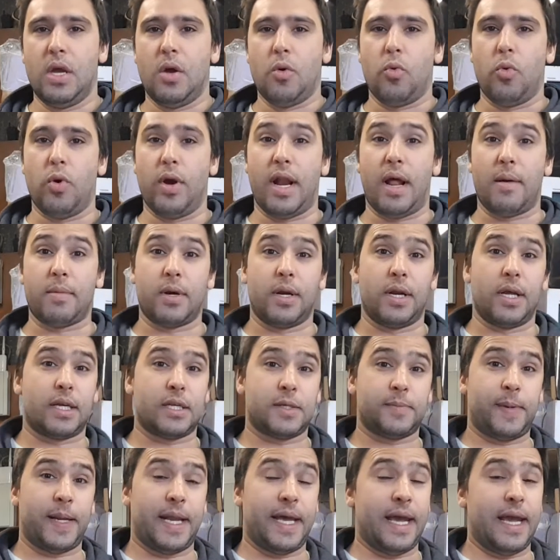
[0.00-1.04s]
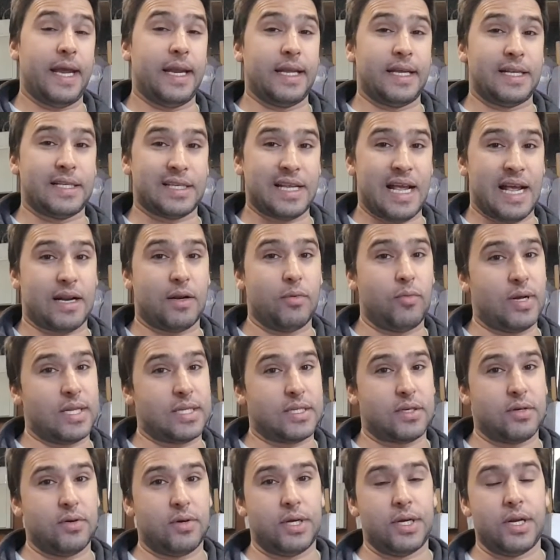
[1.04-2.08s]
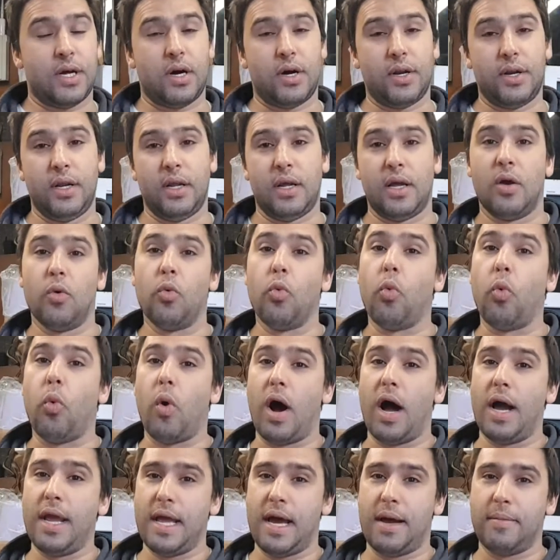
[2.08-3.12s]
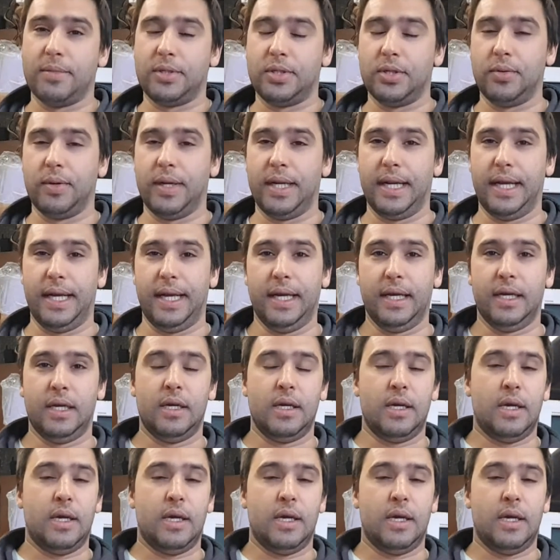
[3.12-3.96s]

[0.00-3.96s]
where I'm going to explain exactly what's going on, why I'm doing it.